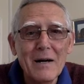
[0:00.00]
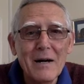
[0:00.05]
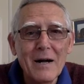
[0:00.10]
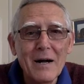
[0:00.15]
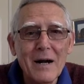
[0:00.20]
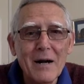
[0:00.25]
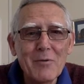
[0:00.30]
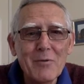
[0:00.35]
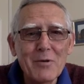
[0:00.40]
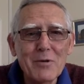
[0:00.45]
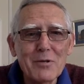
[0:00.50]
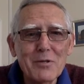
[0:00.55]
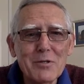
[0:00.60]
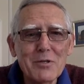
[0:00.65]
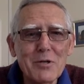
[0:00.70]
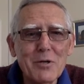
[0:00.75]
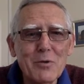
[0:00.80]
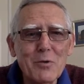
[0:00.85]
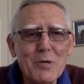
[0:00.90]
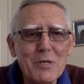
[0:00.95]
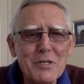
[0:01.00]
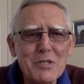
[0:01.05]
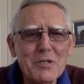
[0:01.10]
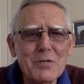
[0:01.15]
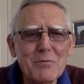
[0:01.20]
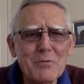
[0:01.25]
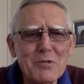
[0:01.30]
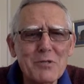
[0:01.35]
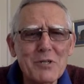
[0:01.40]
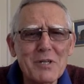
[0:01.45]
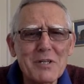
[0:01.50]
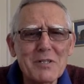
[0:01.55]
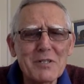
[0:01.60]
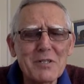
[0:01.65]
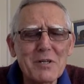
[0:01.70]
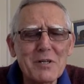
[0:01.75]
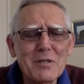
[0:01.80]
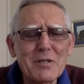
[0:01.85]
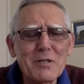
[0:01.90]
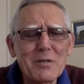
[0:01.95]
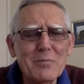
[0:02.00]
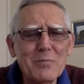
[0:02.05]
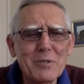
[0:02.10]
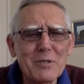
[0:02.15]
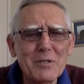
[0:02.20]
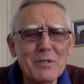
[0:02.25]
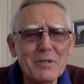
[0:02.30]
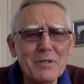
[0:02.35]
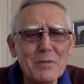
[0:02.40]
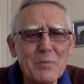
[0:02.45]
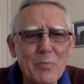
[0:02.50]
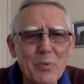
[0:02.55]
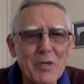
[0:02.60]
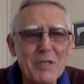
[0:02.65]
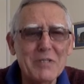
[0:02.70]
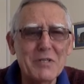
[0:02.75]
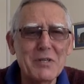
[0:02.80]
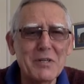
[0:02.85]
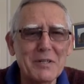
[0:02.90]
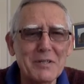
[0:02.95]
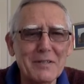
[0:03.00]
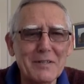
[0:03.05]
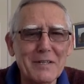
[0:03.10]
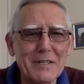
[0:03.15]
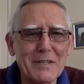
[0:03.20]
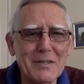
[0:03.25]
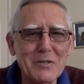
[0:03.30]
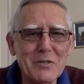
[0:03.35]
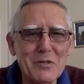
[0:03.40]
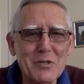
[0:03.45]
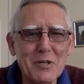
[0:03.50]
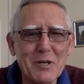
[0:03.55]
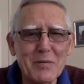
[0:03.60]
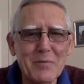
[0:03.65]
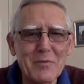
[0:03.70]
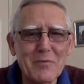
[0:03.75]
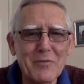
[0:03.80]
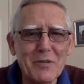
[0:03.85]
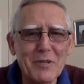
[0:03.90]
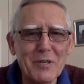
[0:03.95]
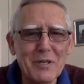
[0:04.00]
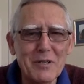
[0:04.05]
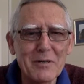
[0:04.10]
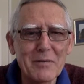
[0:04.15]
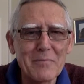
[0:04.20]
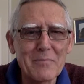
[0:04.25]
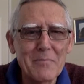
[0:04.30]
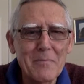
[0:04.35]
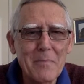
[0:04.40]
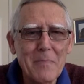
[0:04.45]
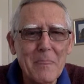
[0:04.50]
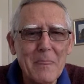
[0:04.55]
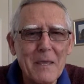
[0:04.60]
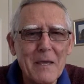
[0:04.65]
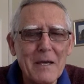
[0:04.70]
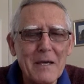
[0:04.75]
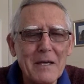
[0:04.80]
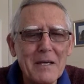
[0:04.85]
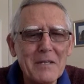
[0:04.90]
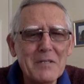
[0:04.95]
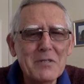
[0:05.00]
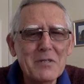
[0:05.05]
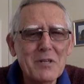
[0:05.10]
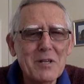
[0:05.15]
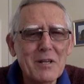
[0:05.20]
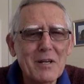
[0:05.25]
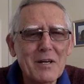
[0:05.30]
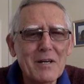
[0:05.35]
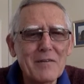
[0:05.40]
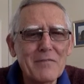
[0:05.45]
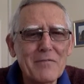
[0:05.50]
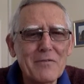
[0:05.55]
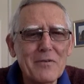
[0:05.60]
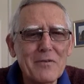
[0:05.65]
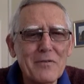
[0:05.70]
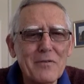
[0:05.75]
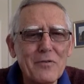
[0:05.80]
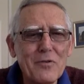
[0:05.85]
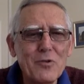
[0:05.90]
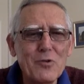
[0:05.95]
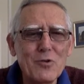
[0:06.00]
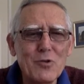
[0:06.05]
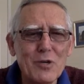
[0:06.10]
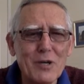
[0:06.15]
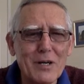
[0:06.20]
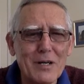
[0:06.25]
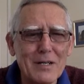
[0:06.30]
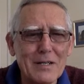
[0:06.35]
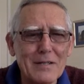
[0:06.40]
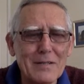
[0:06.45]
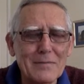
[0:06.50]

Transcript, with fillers: I want to ask a question which sounds a little bit depressing at this time of the year. Is life futile?